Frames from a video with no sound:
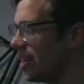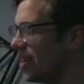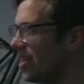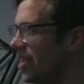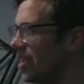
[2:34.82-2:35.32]

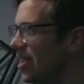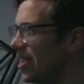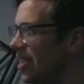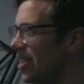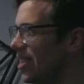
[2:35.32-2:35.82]

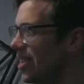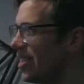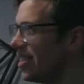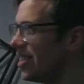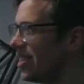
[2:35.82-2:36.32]

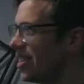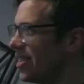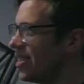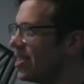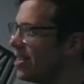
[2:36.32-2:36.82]

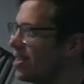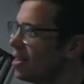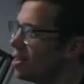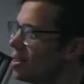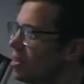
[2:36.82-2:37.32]

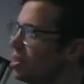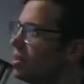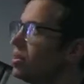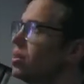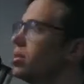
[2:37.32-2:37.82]

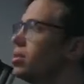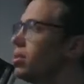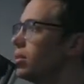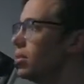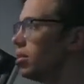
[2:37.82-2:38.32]

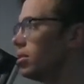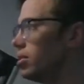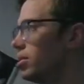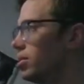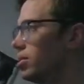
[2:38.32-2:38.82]

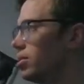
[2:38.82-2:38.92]
[no speech]